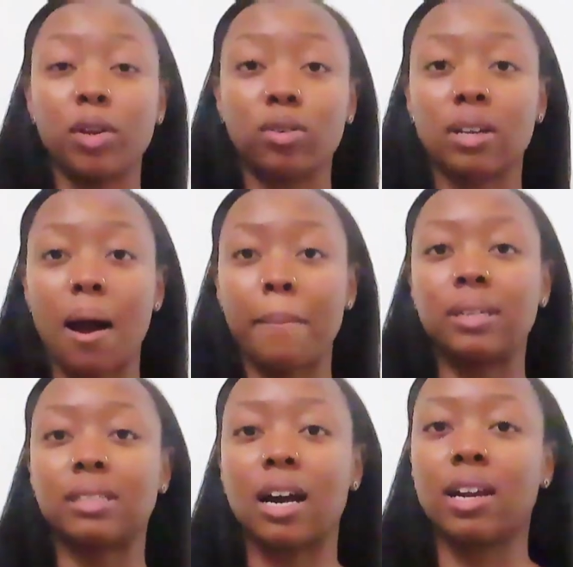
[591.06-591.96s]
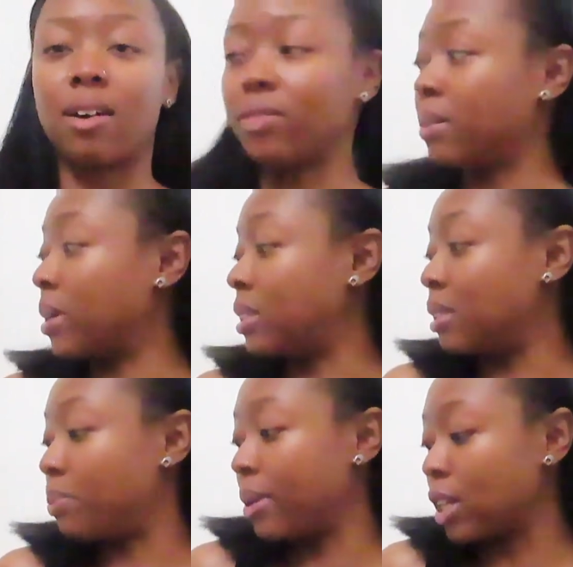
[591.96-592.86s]
me know in the comments how y'all feel about
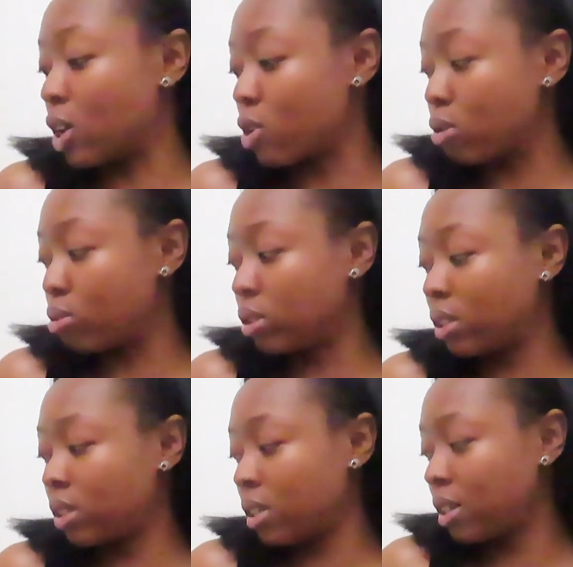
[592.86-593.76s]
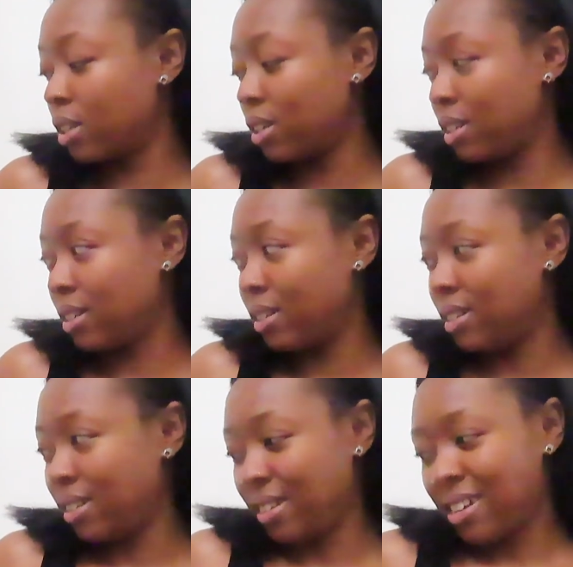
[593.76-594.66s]
these pillows.
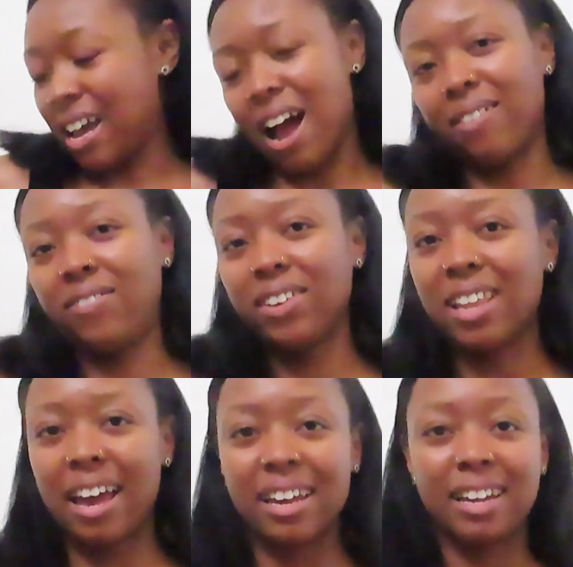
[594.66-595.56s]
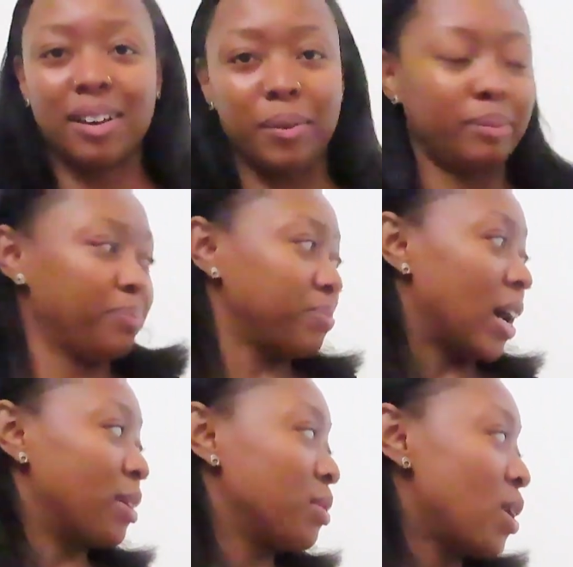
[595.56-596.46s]
I feel like,
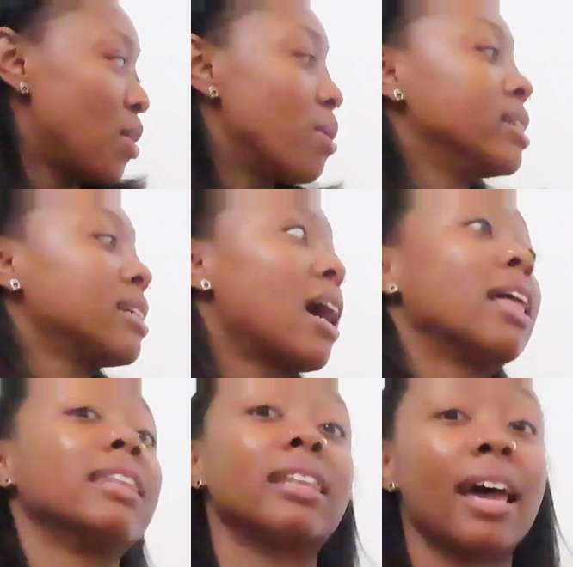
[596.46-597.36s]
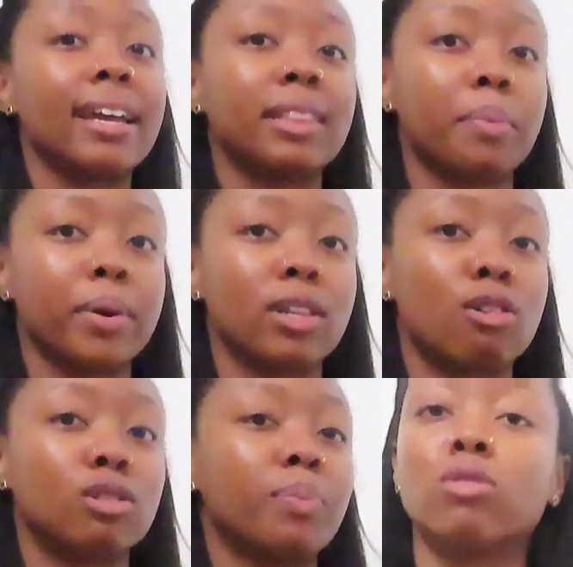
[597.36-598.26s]
I don't know, it's like I like the
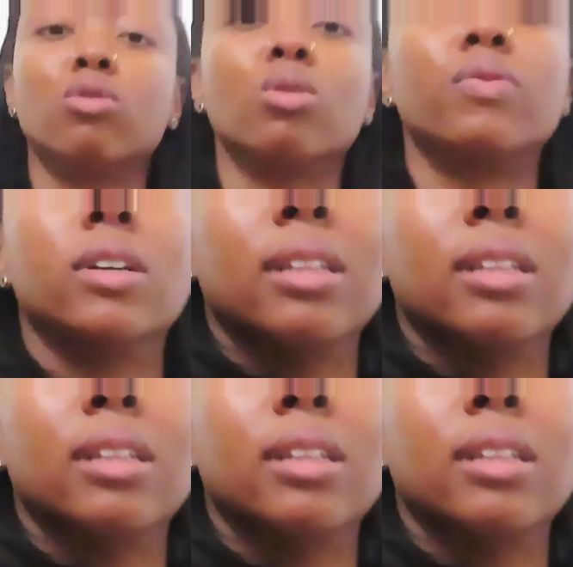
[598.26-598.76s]
pillows. I don't know if they're